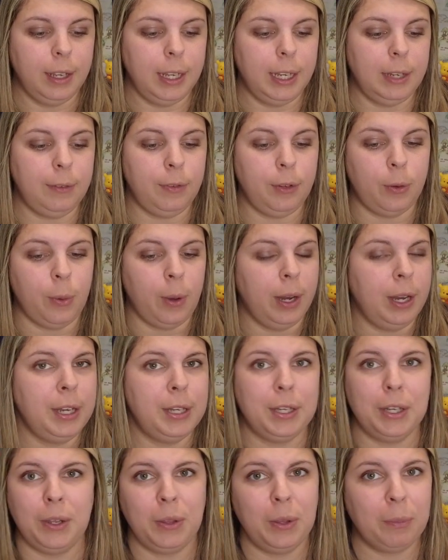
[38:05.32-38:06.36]
If you're wanting
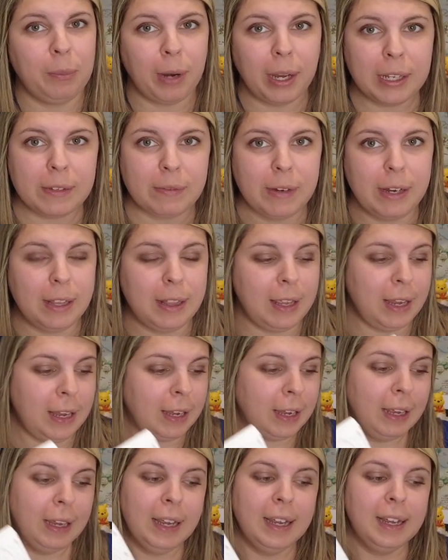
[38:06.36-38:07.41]
to know the price or
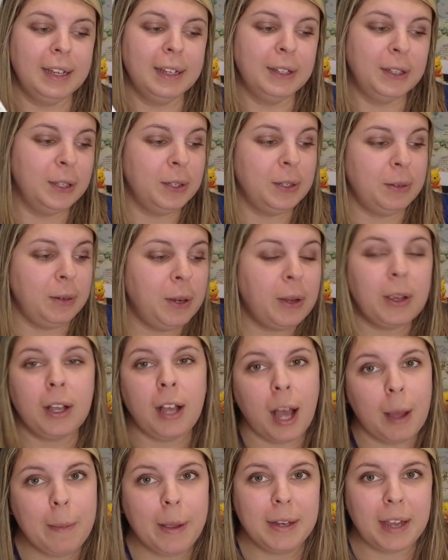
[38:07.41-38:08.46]
anything, you can
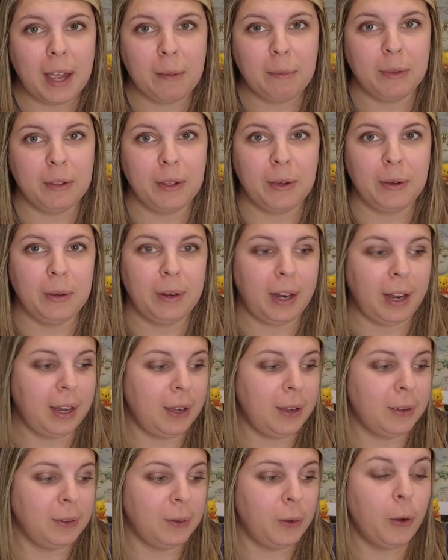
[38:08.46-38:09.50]
comment down below,
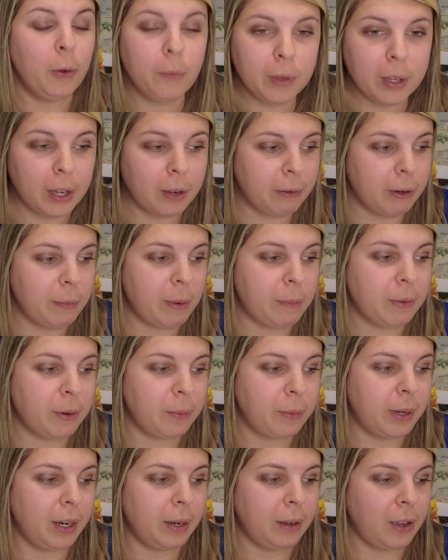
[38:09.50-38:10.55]
and hopefully I'll remember
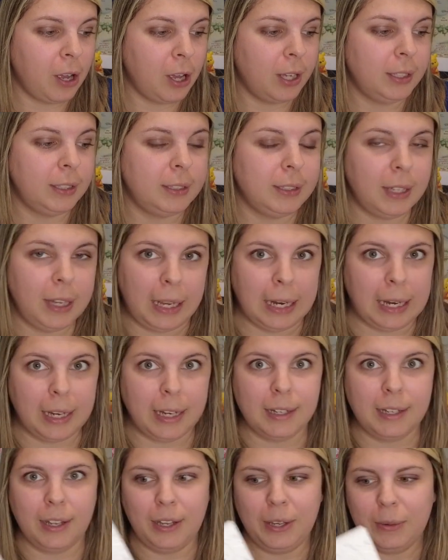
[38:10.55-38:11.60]
what it costs and I
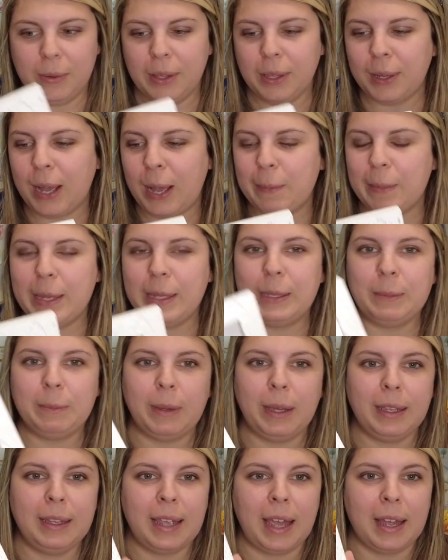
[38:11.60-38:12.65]
can tell you in the comments.
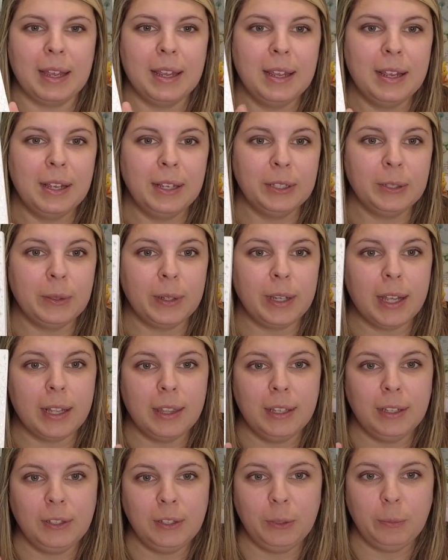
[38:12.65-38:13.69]
But yeah, so I got
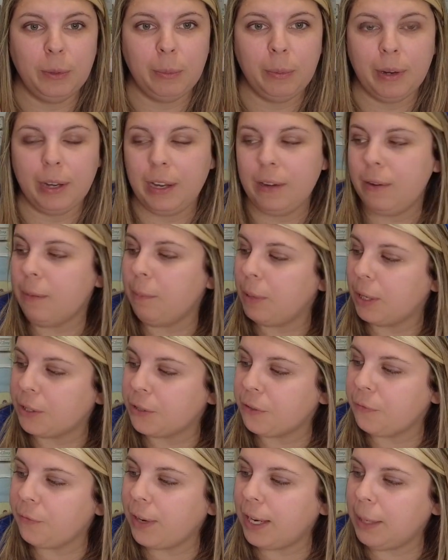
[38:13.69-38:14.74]
this super pretty
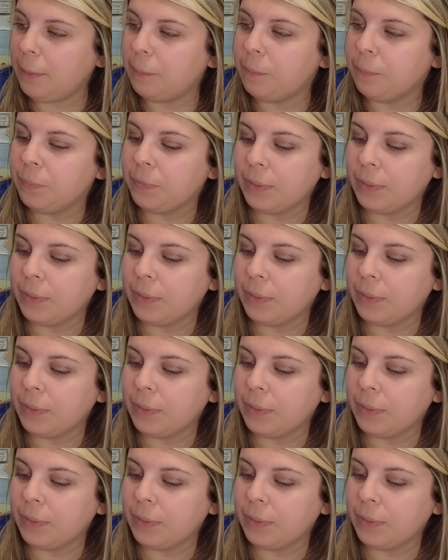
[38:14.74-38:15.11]
picture frame.